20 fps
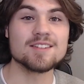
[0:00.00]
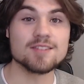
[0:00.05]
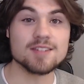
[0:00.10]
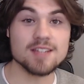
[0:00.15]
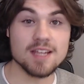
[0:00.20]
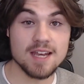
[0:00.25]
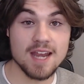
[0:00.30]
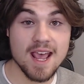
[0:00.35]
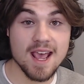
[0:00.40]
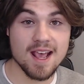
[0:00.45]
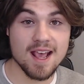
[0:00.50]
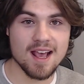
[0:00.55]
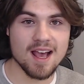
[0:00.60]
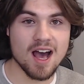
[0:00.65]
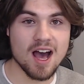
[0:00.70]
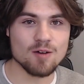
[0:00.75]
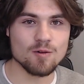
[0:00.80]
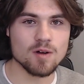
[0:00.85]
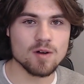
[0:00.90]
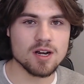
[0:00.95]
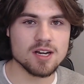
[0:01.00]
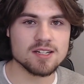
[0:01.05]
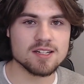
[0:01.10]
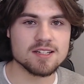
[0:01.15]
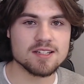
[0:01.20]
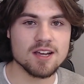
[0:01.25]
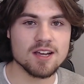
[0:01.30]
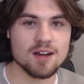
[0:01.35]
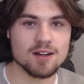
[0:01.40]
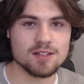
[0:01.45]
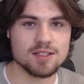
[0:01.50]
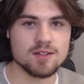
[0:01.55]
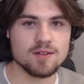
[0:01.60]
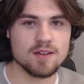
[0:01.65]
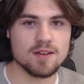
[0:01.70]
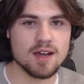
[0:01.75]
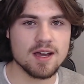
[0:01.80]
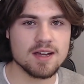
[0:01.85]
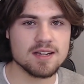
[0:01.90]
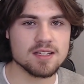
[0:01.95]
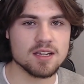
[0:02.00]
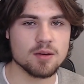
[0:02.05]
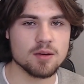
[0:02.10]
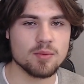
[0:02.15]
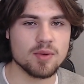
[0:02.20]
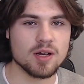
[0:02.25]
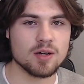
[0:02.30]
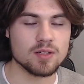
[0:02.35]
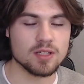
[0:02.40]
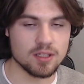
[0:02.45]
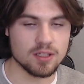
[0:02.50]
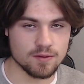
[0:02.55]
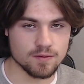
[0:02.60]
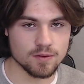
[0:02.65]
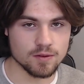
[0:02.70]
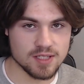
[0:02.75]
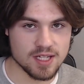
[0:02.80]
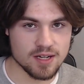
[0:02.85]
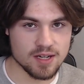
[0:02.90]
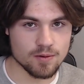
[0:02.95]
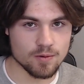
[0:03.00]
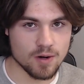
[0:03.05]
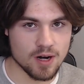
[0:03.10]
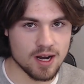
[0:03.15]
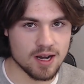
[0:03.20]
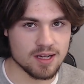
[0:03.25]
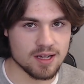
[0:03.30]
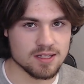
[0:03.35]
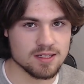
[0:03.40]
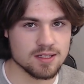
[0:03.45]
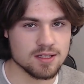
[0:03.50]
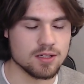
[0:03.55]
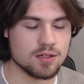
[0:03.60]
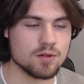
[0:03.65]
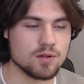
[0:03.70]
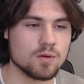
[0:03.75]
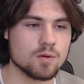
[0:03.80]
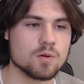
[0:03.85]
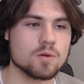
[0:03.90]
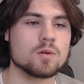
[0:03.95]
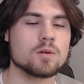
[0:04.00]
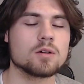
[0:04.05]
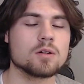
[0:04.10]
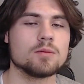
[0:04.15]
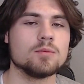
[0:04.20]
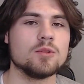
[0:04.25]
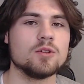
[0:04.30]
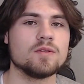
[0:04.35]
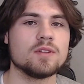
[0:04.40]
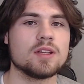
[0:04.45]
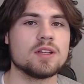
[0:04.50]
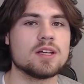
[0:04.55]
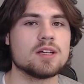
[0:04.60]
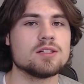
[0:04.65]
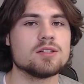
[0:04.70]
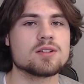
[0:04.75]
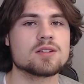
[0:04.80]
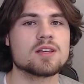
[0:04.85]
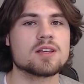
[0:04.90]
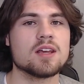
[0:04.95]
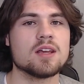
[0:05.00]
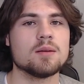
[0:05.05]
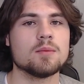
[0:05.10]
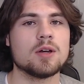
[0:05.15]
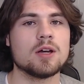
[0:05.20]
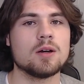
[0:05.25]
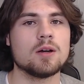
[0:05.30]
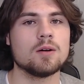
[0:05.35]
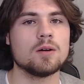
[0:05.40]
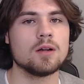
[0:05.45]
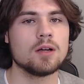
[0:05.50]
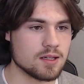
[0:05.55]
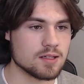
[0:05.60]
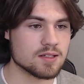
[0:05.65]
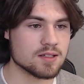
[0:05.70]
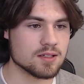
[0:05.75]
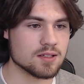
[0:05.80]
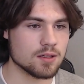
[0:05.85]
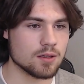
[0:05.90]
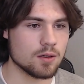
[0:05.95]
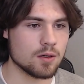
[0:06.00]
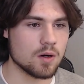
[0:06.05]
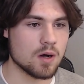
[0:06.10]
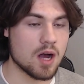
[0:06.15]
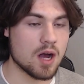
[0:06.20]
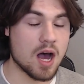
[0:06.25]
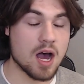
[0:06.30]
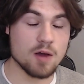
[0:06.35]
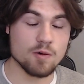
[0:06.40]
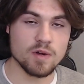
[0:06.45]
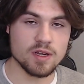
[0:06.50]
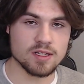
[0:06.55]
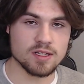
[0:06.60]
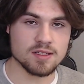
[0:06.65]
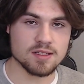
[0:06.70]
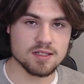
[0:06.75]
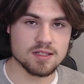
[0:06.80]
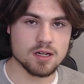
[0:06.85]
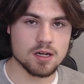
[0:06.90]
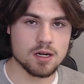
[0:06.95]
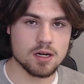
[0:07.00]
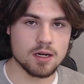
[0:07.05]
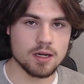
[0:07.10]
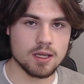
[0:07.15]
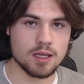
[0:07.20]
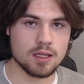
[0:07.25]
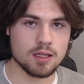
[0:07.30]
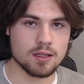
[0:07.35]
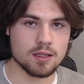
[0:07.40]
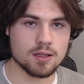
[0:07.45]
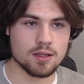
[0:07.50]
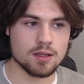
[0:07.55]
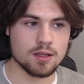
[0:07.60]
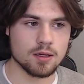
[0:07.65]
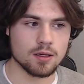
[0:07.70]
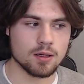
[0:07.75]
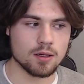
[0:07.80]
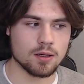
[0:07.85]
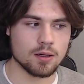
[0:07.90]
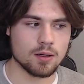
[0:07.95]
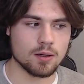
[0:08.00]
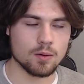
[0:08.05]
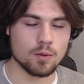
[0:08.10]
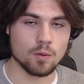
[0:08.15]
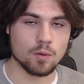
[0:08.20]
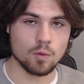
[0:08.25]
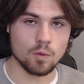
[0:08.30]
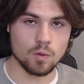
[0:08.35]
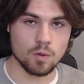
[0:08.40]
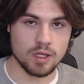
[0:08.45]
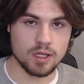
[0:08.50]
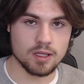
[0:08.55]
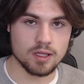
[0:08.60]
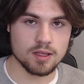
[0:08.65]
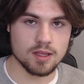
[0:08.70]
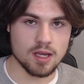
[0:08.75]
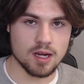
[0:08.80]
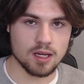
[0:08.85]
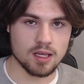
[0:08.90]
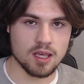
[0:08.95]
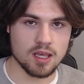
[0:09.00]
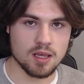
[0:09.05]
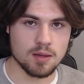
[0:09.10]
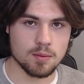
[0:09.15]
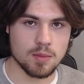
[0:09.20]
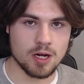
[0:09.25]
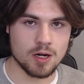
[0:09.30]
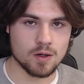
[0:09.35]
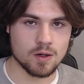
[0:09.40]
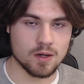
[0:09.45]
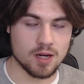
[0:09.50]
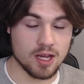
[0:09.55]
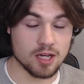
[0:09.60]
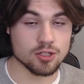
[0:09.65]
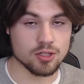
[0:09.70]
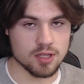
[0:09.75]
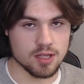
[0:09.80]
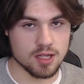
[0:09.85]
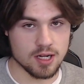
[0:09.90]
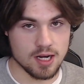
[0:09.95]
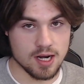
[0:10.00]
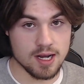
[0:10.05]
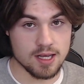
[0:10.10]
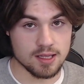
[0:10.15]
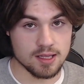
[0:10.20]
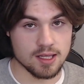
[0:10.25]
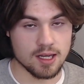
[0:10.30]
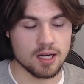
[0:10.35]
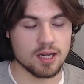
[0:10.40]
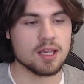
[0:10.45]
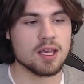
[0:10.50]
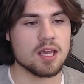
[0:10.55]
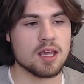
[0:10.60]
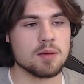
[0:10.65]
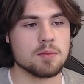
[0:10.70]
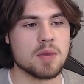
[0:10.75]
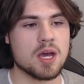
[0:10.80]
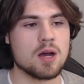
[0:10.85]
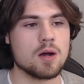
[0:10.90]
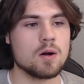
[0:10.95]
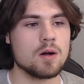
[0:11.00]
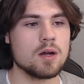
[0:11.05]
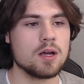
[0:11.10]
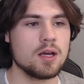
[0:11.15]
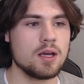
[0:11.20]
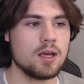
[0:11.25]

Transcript: today I wanted to talk to you guys about Evil Dead Rise, the new horror movie that just came out. So I went and saw it the night that it came out.